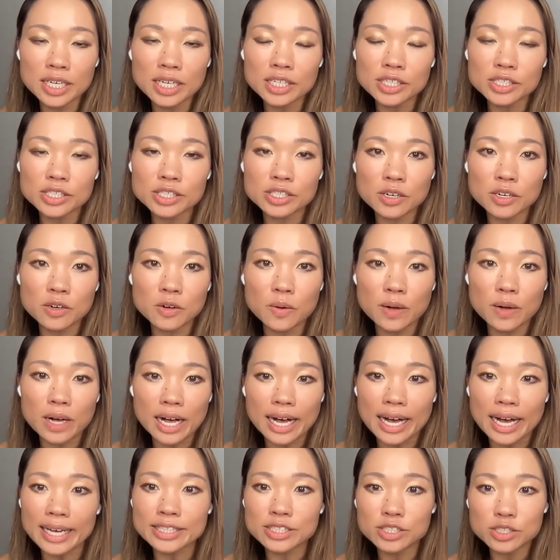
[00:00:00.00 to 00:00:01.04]
So
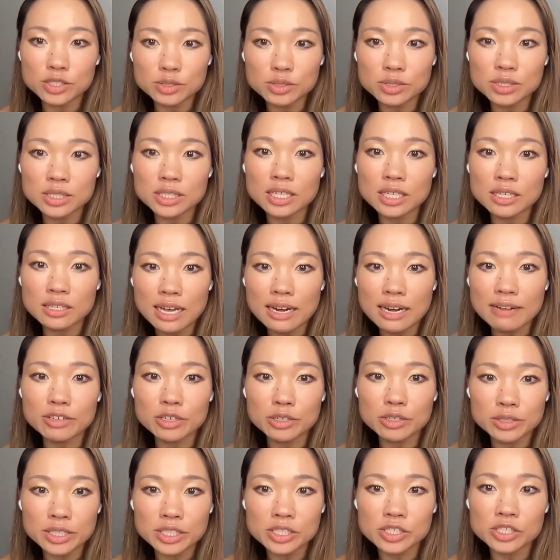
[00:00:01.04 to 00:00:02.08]
I do see a lot of
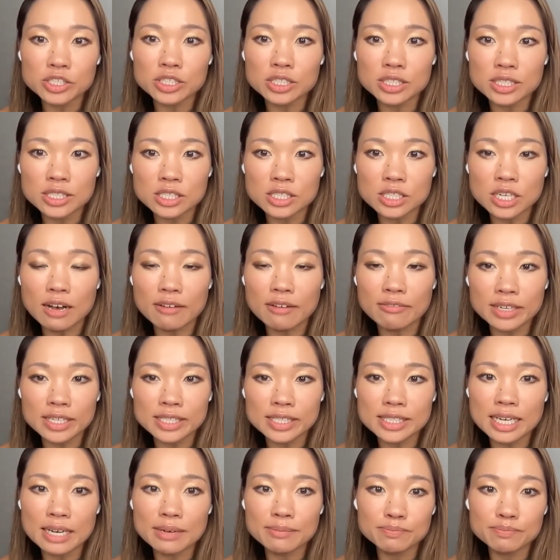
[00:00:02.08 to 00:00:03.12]
cohesion in this offense.
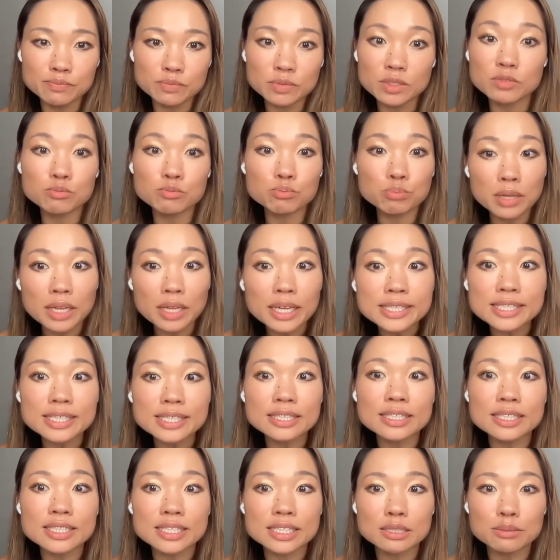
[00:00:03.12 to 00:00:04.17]
I'm
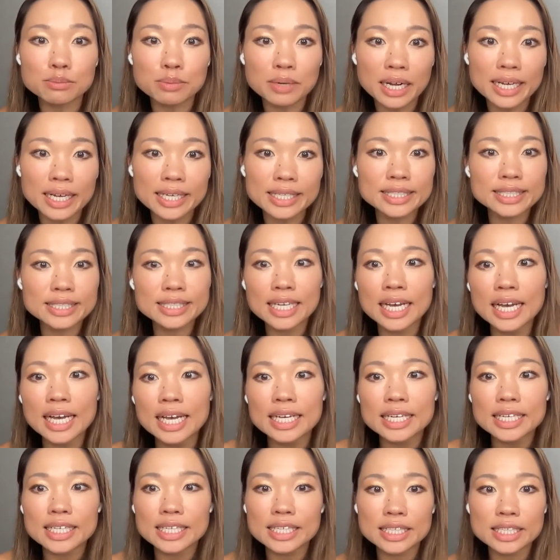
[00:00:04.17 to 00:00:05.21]
pleasantly surprised.
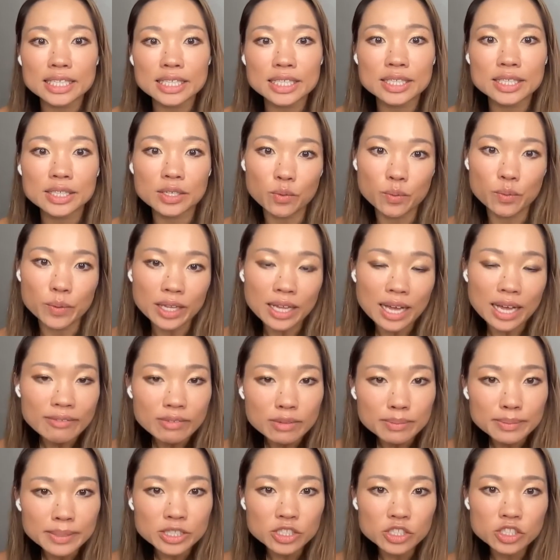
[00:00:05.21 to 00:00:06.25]
He will have a
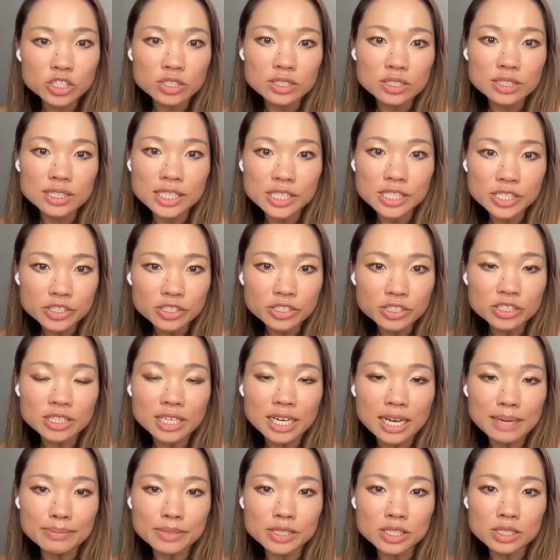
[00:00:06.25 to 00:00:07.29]
much easier
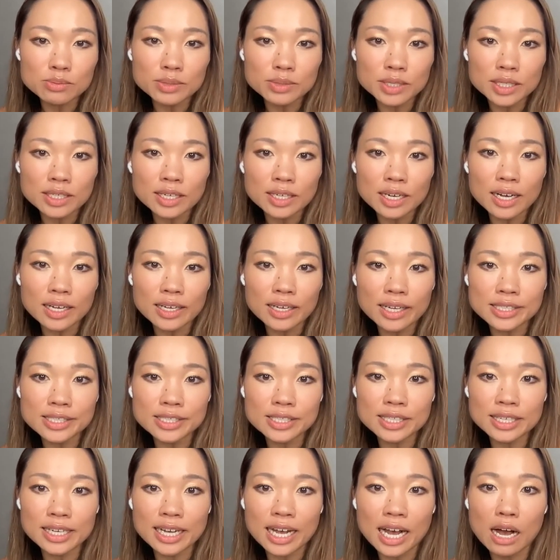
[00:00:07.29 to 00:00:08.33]
time this week against
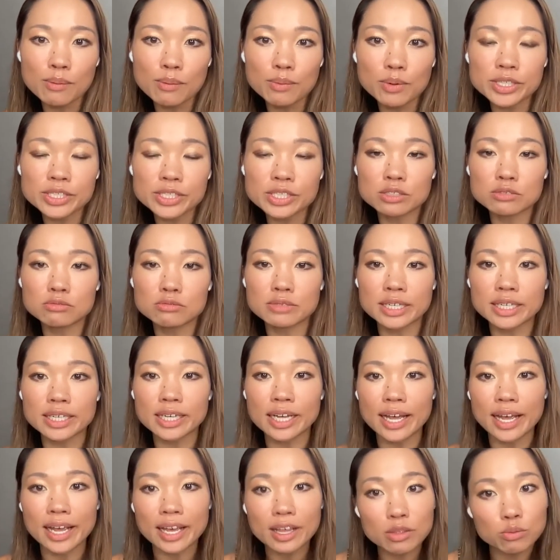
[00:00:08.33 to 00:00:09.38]
the Cowboys, who rank
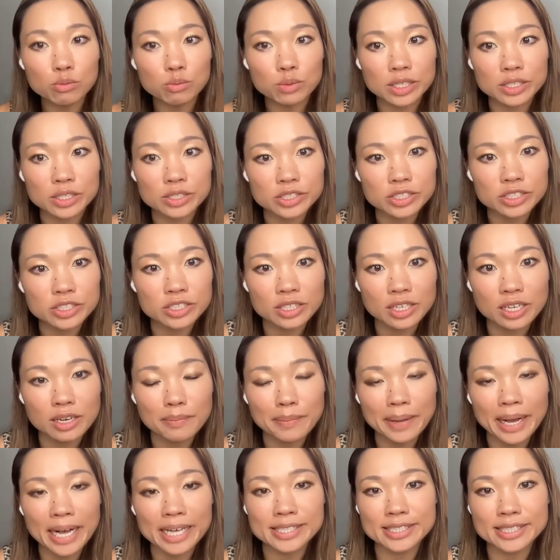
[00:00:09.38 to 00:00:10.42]
eighth worst in
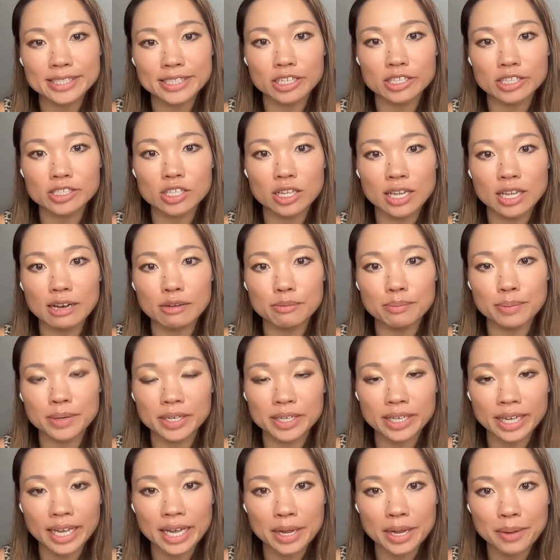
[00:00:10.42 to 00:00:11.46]
passing yards allowed per
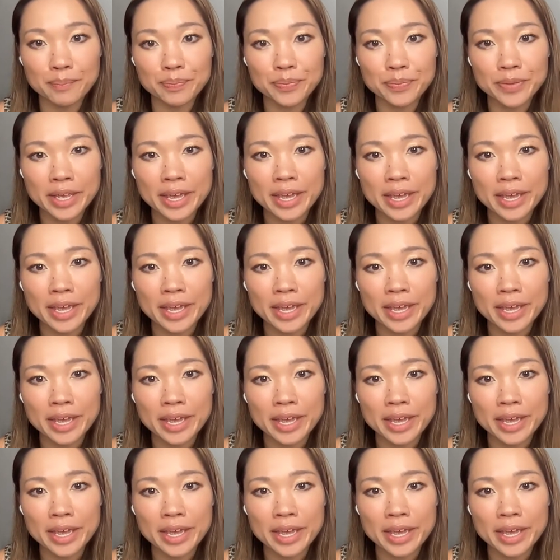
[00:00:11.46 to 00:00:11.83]
game.